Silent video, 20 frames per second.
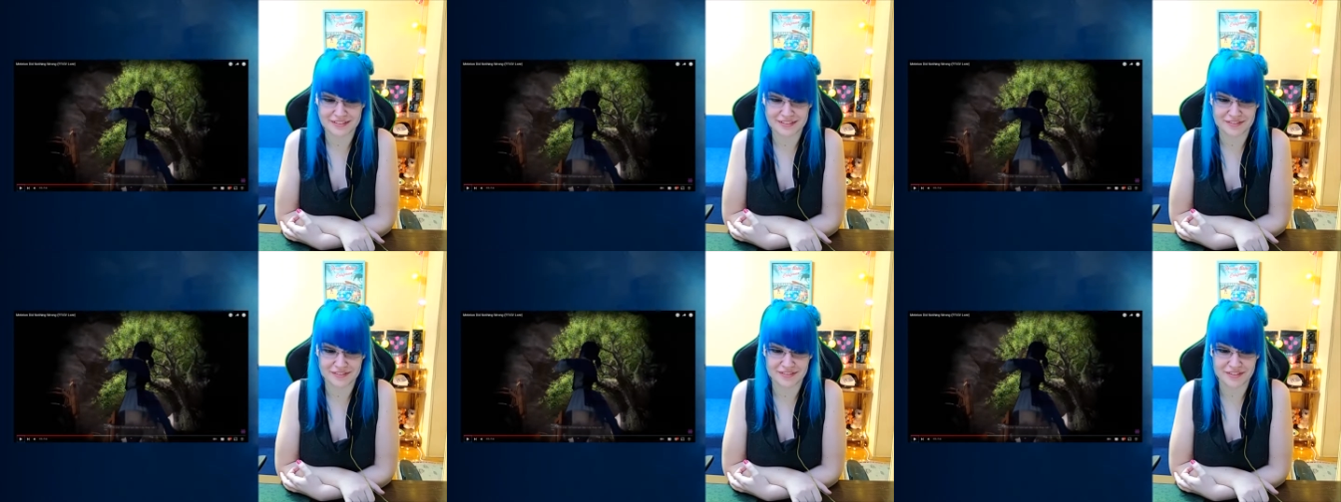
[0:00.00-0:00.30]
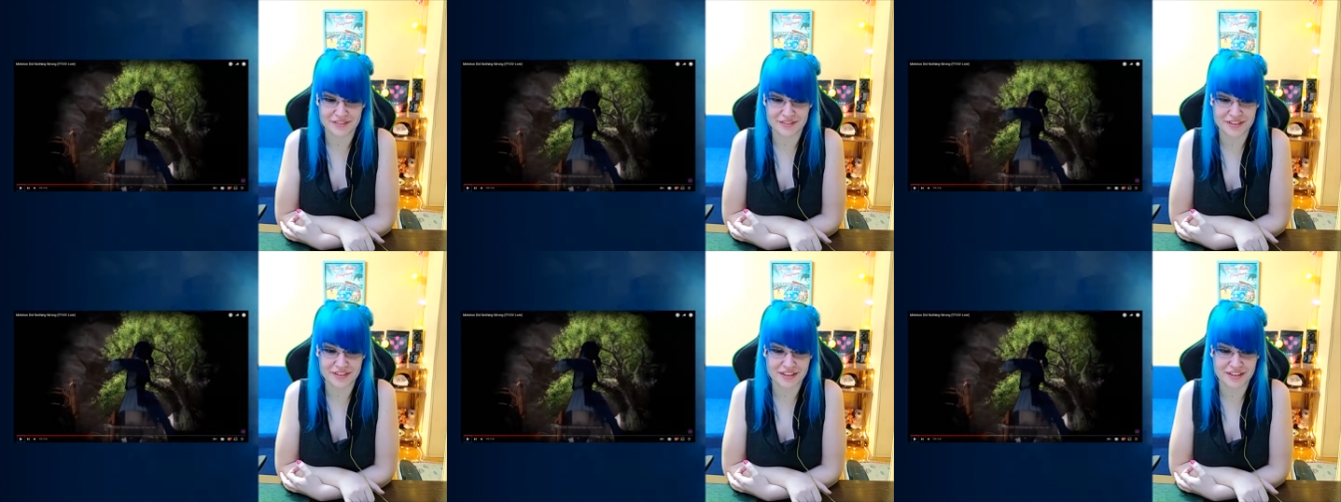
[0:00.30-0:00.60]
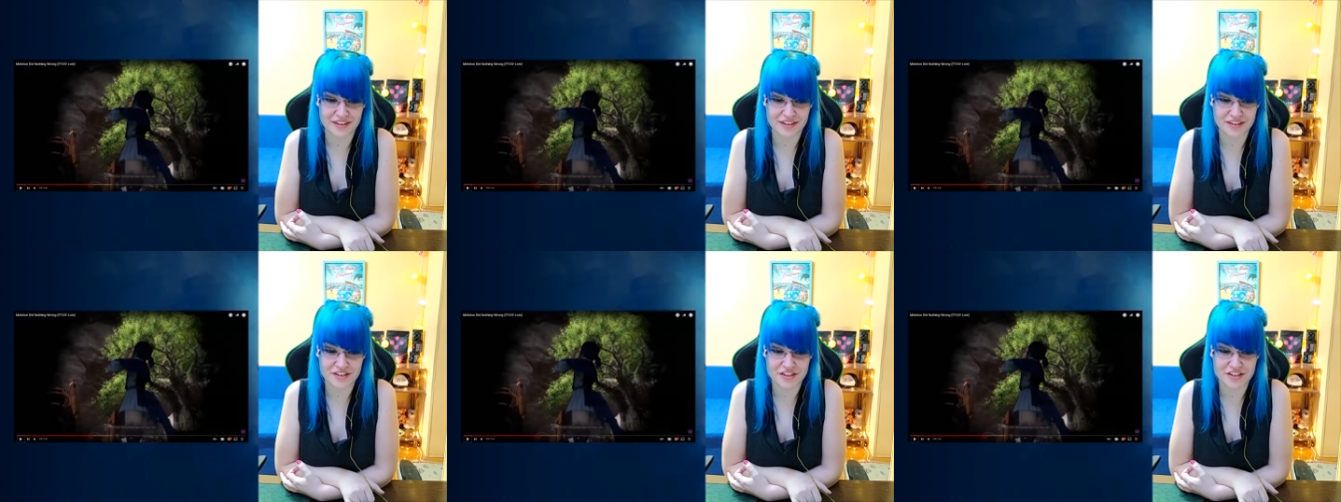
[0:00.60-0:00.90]
a very
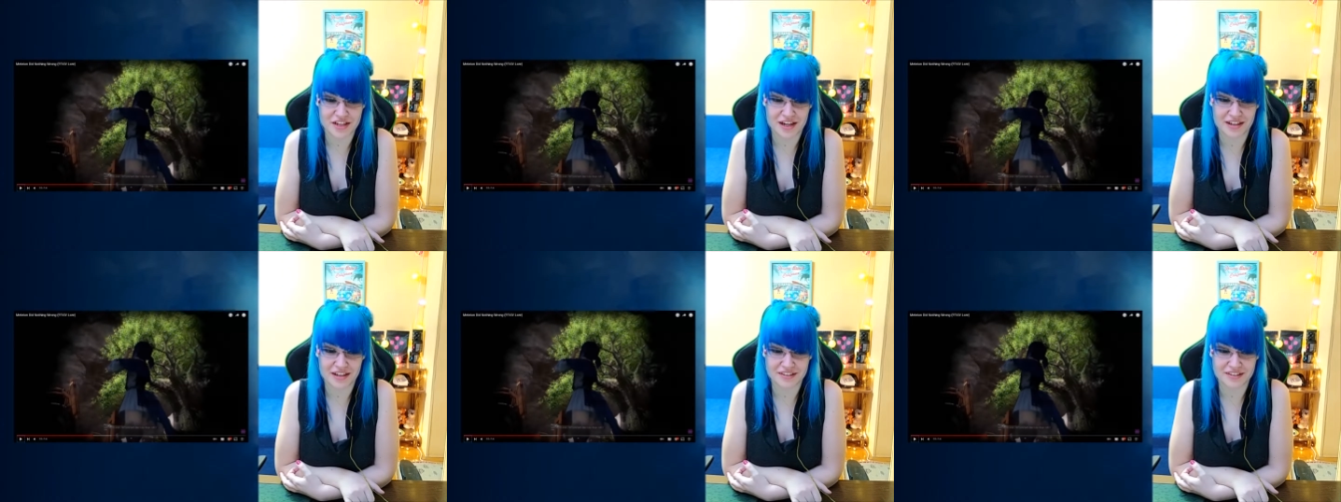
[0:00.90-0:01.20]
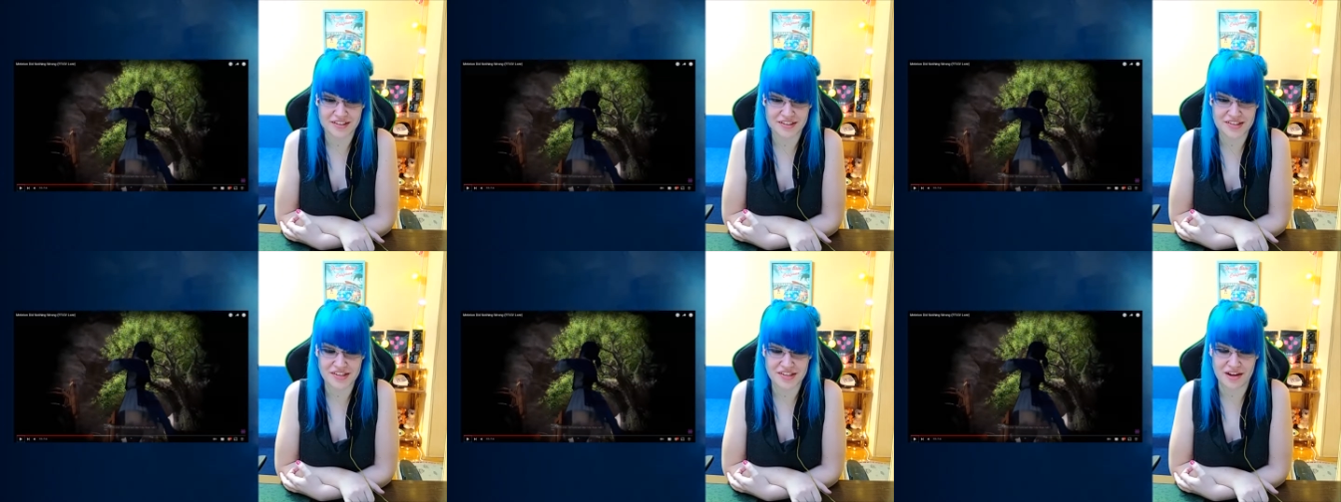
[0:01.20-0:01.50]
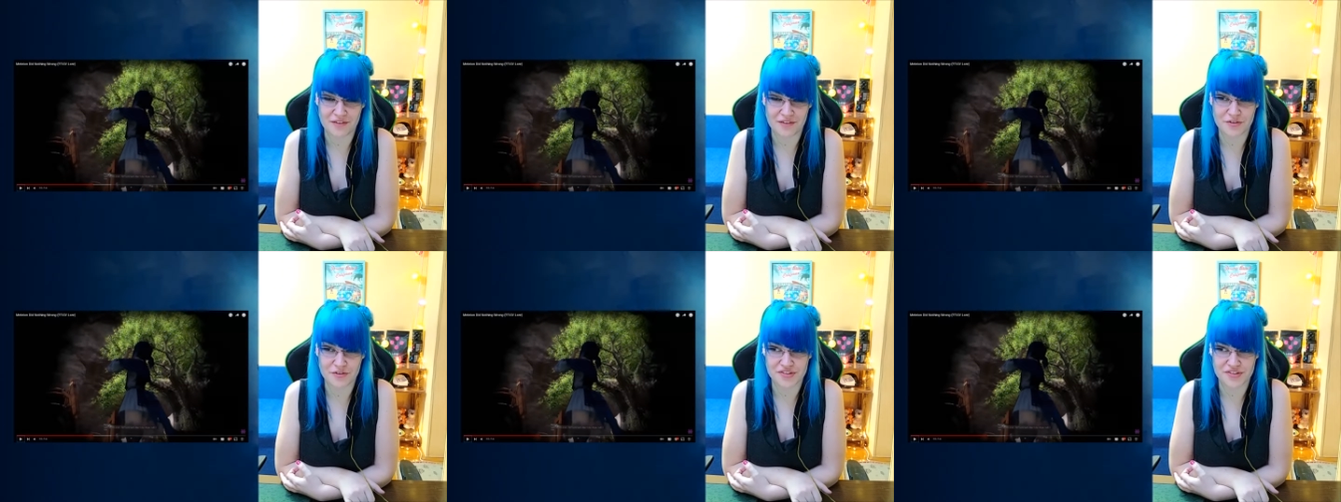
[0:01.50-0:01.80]
young child,
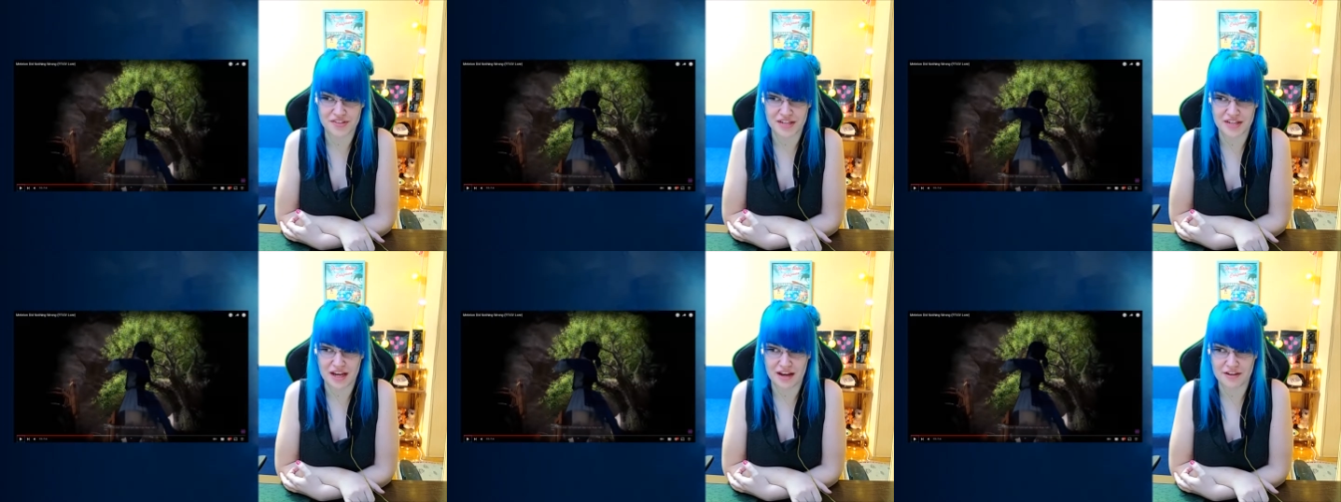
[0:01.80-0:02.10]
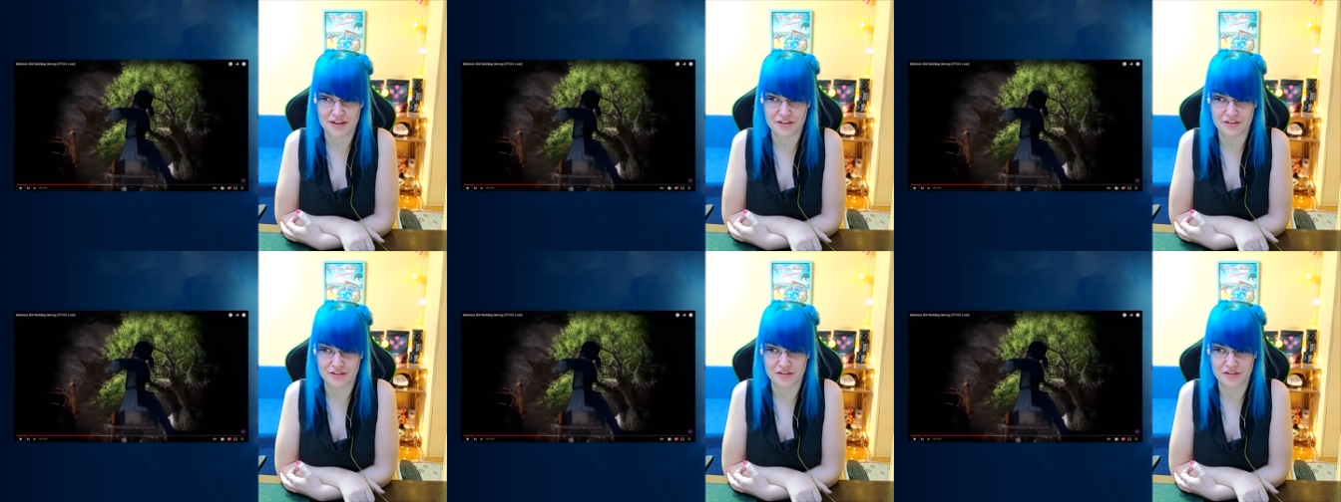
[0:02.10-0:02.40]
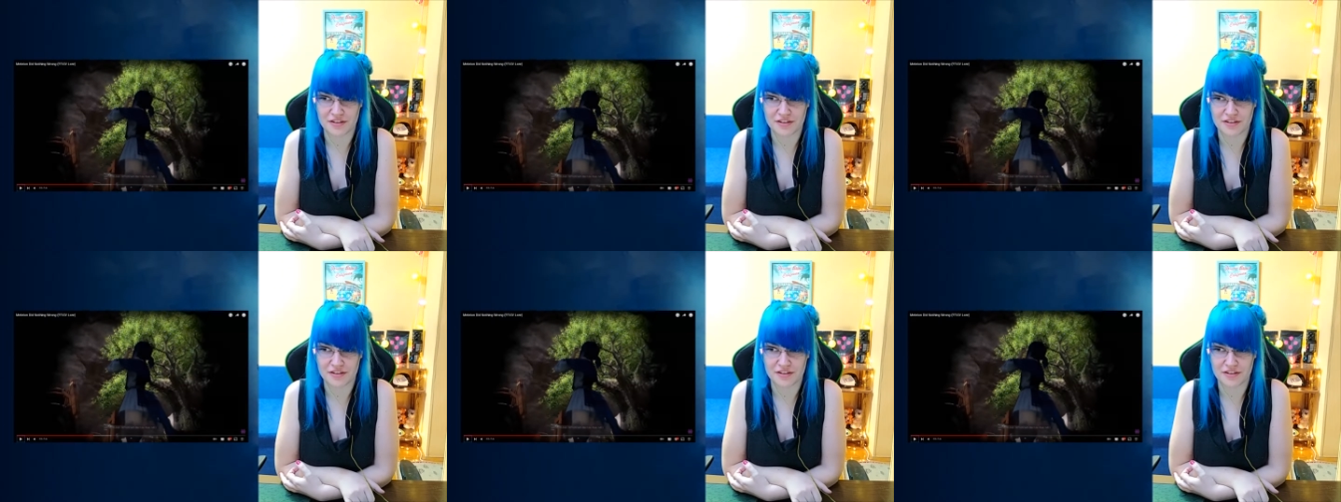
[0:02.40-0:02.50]
discovers death